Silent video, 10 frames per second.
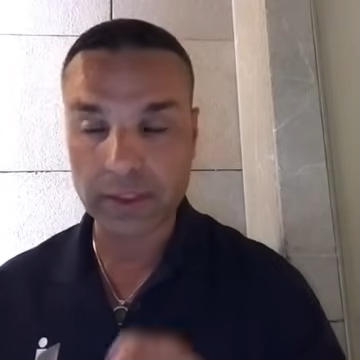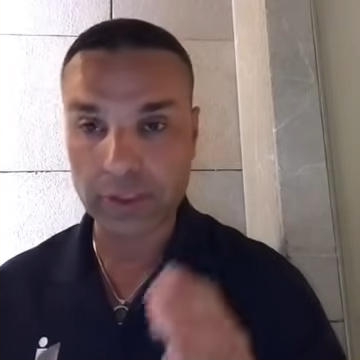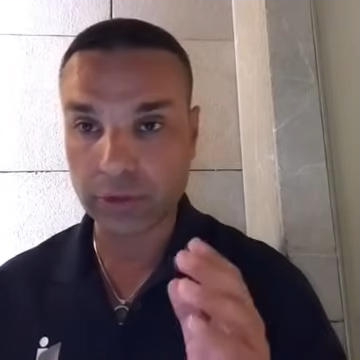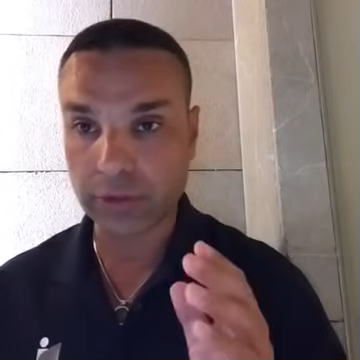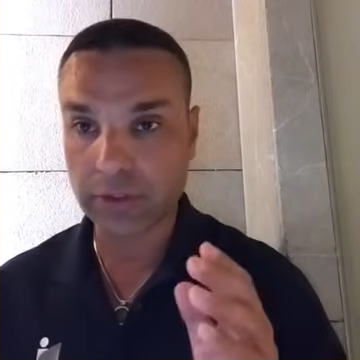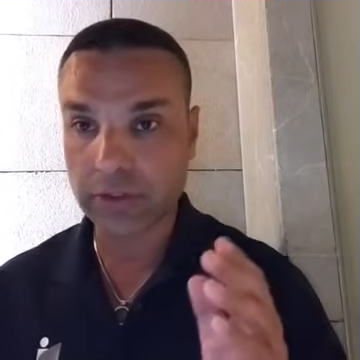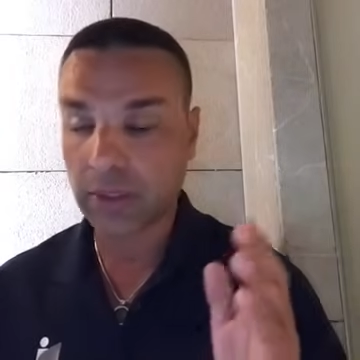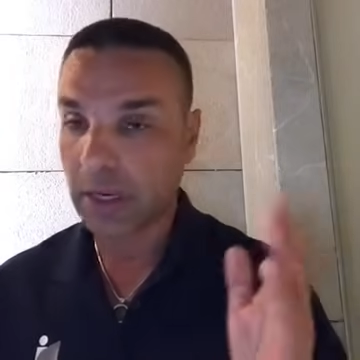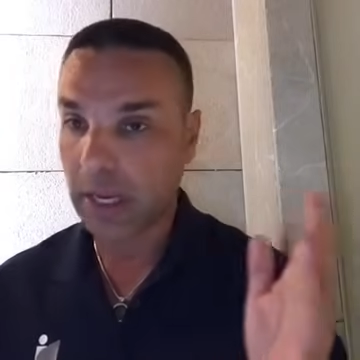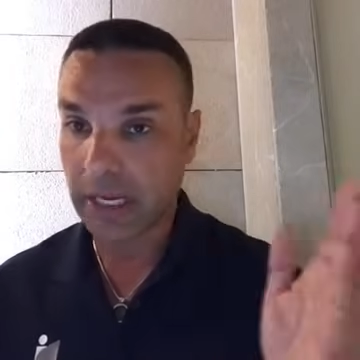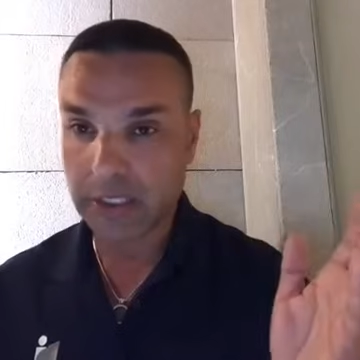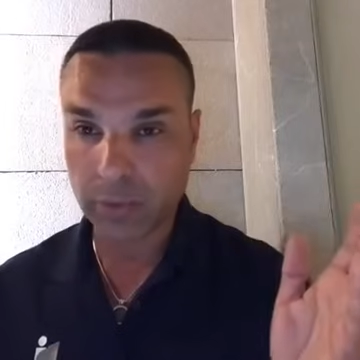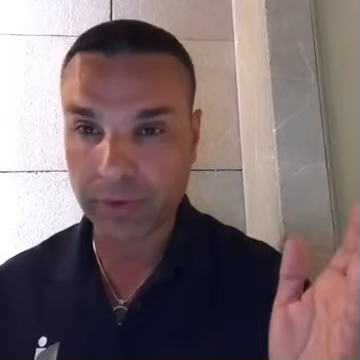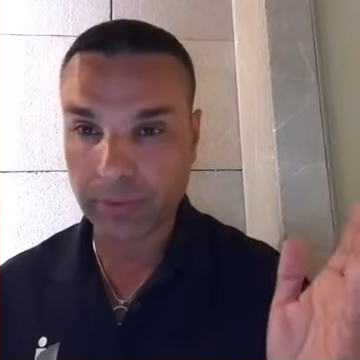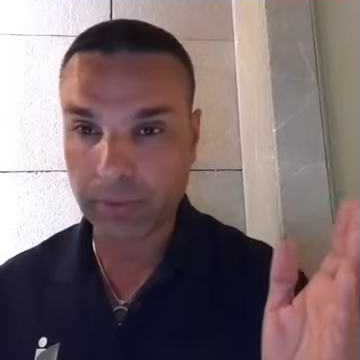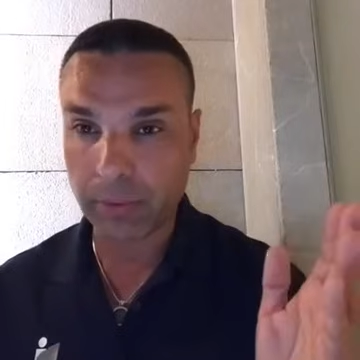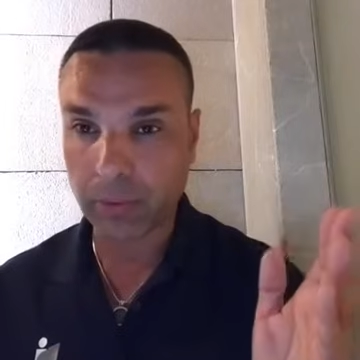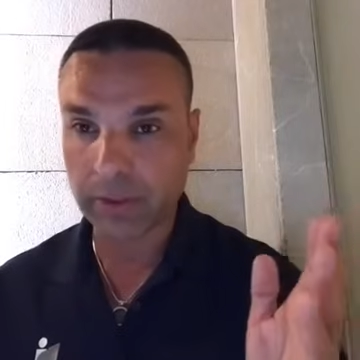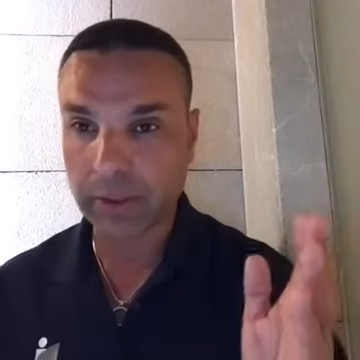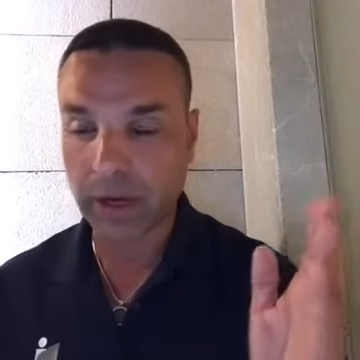The Turks, as we
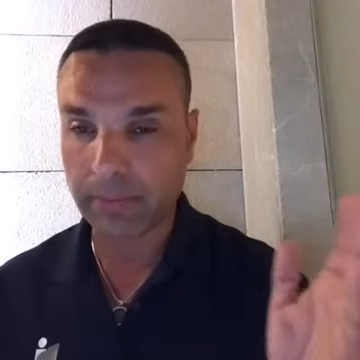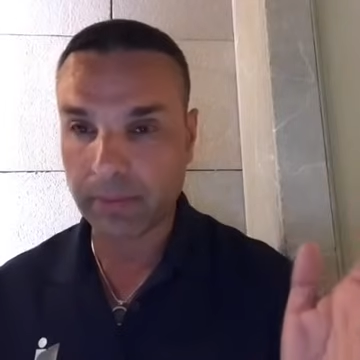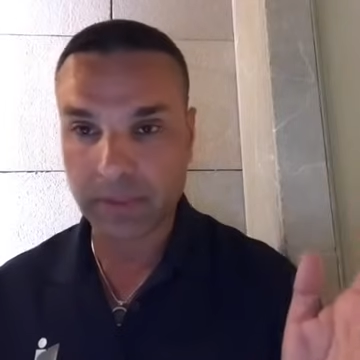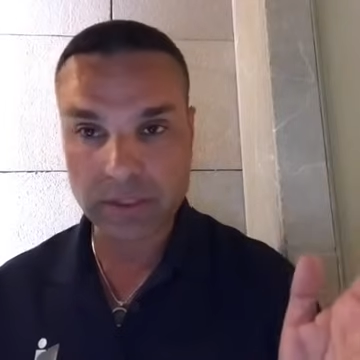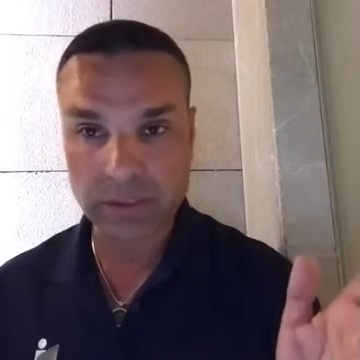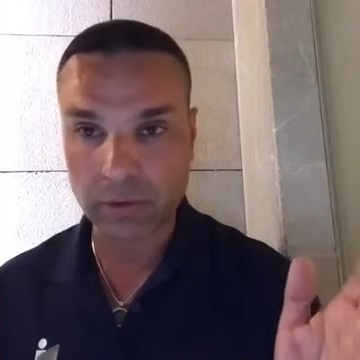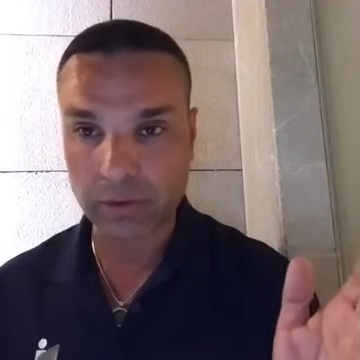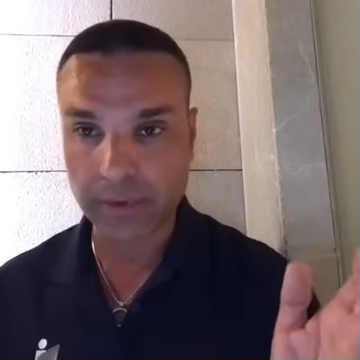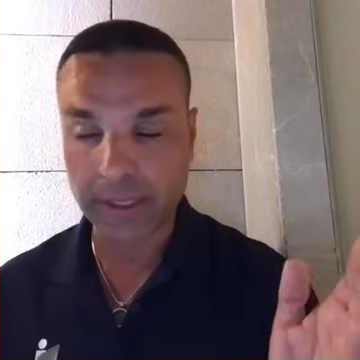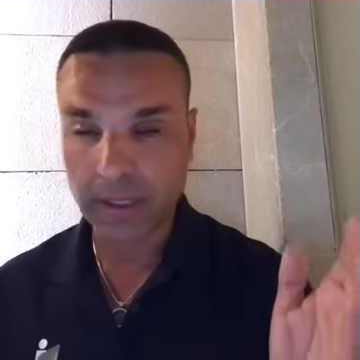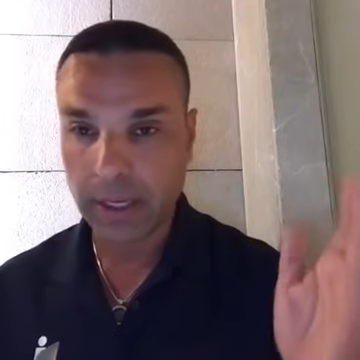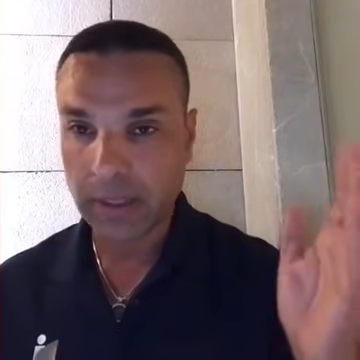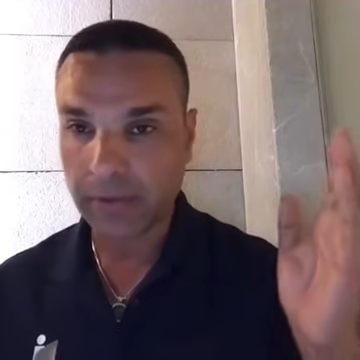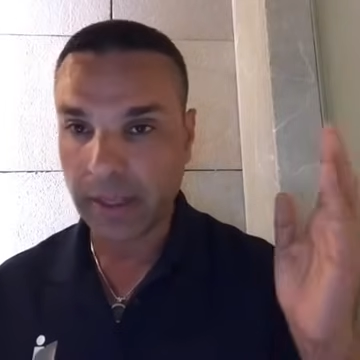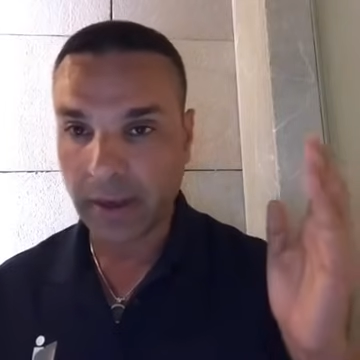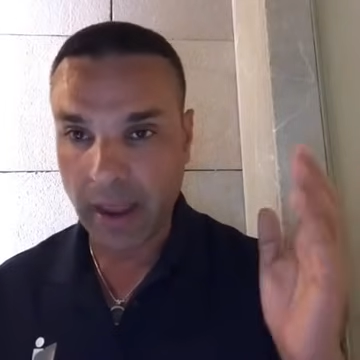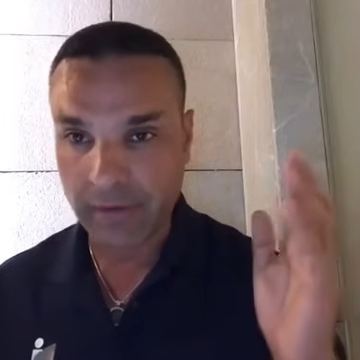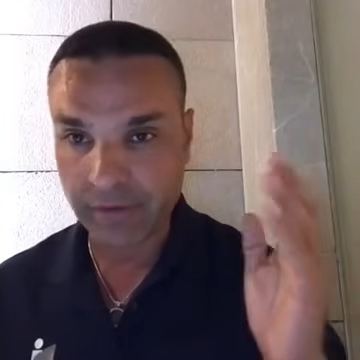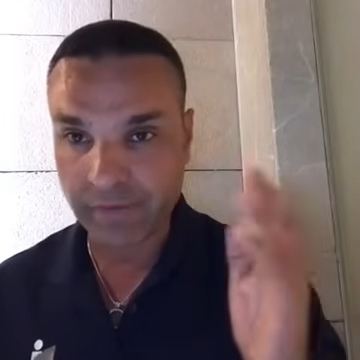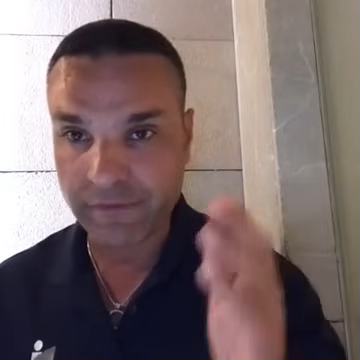reported a couple months ago already, they
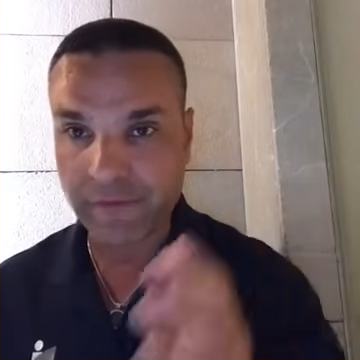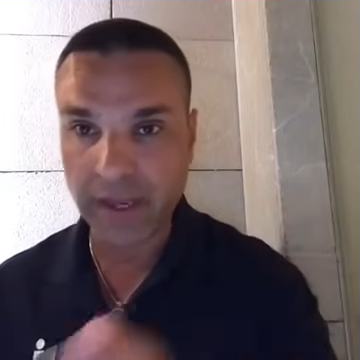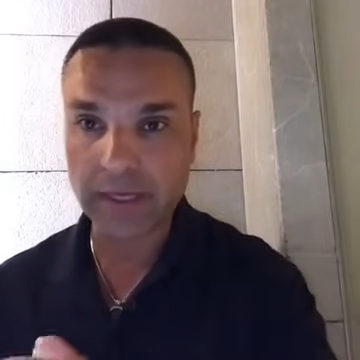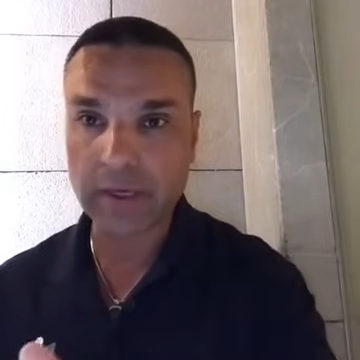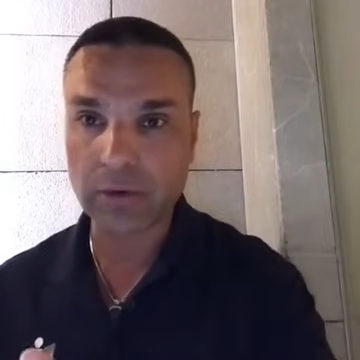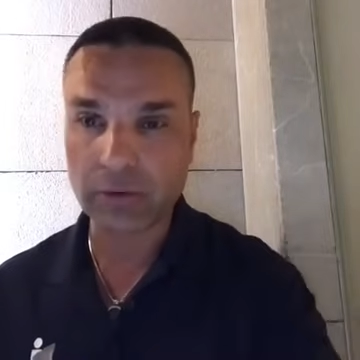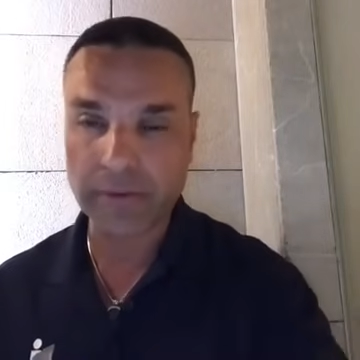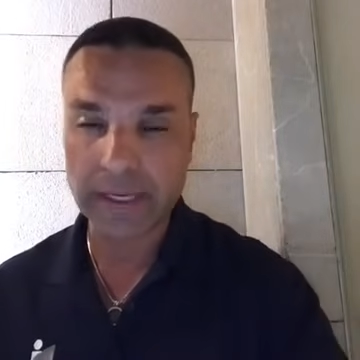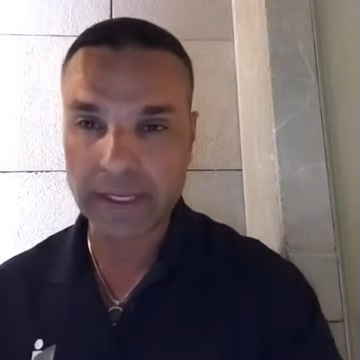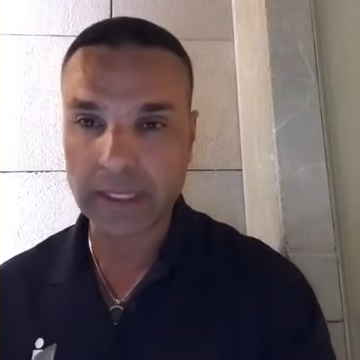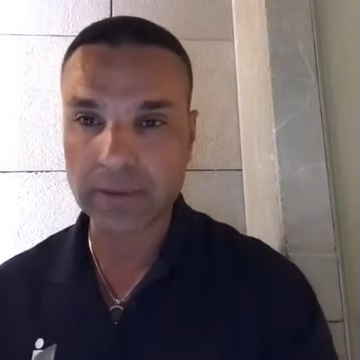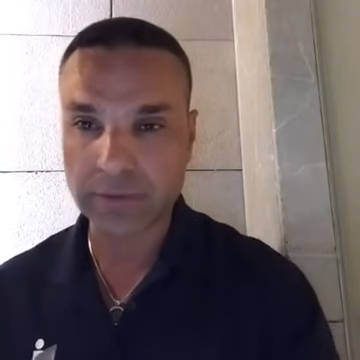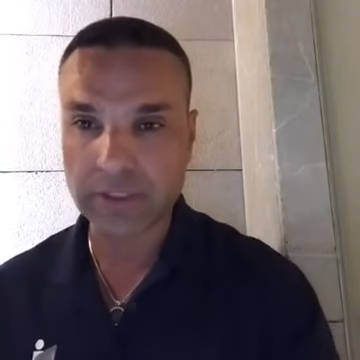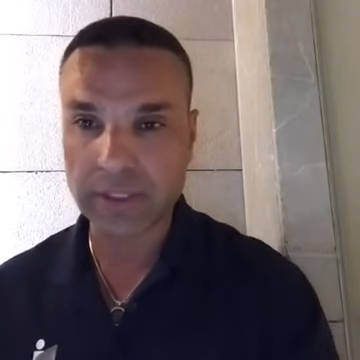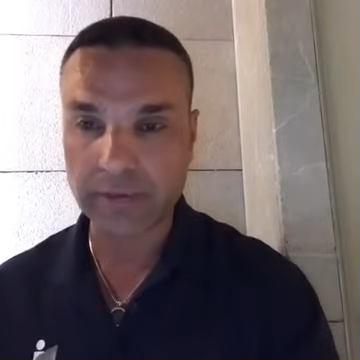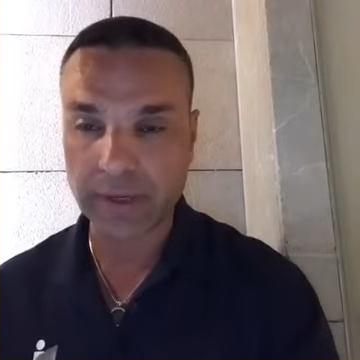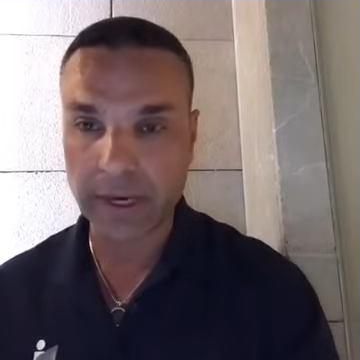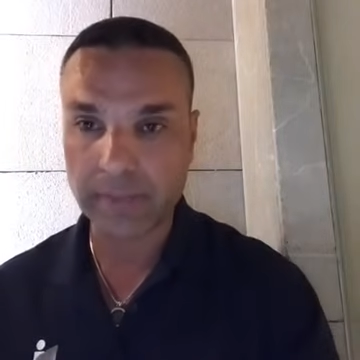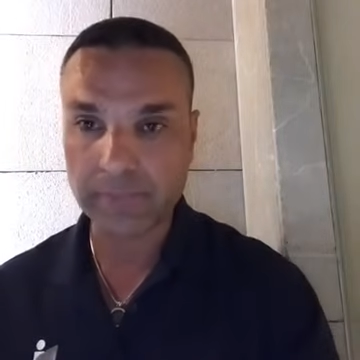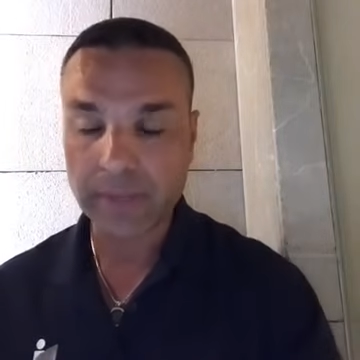have invaded already into
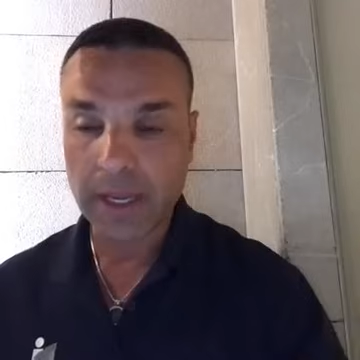Syria.